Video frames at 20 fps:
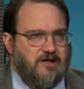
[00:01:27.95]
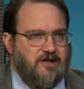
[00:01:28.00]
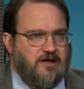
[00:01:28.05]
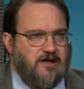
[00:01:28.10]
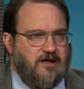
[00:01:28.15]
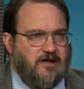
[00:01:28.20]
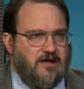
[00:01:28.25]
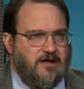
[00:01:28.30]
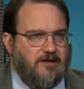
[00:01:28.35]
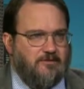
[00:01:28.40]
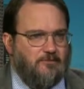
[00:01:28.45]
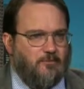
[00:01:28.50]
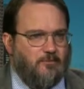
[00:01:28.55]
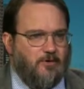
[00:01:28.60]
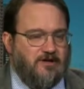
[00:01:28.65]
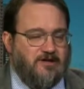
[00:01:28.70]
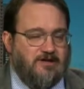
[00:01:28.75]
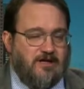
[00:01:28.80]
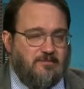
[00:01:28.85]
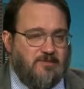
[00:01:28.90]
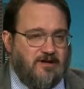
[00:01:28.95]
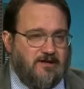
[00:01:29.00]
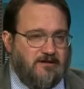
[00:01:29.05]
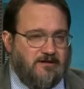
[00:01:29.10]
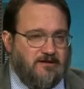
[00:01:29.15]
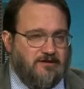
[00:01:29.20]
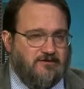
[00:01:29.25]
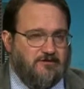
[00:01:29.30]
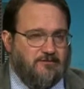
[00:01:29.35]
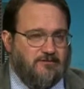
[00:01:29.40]
and what that may
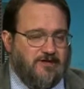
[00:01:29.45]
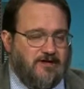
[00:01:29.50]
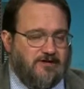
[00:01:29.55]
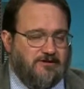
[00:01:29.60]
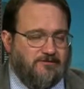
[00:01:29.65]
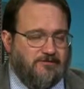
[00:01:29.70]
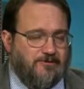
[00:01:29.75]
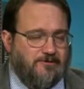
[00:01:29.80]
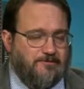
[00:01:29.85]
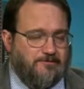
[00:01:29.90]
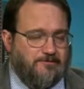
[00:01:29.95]
lead to down the road.